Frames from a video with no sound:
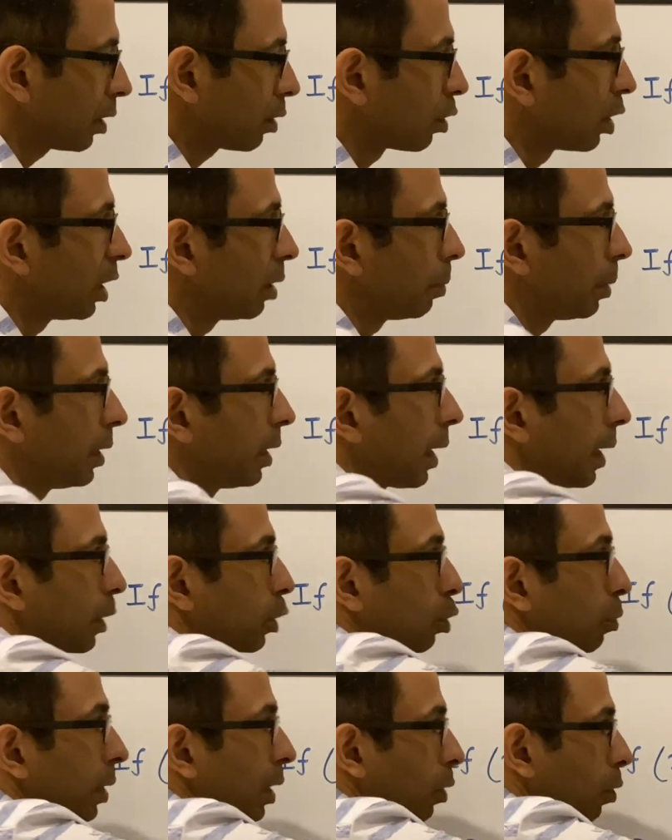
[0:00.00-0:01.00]
3p has to
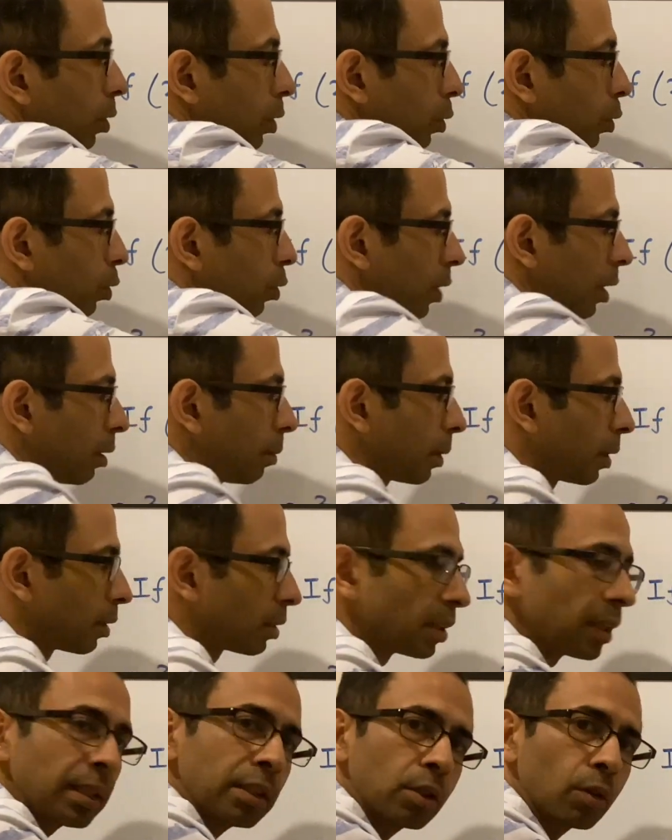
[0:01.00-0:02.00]
be equal to 12 because
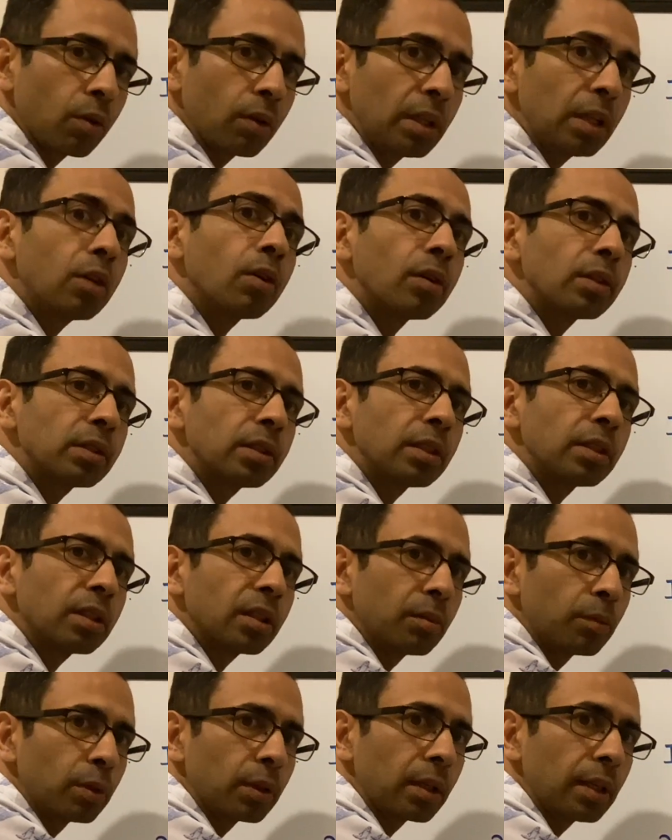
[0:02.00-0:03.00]
that's the only constant
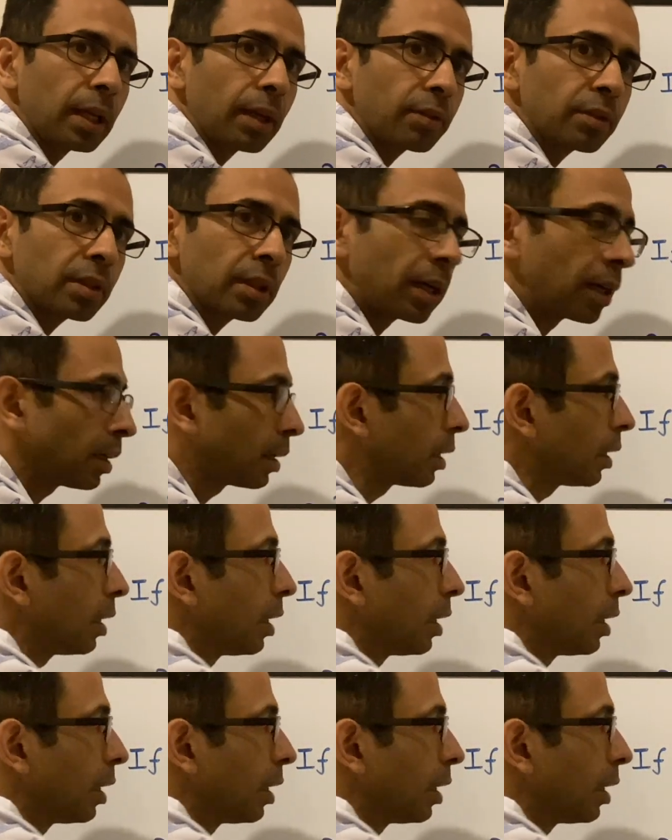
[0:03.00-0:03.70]
term on the left side,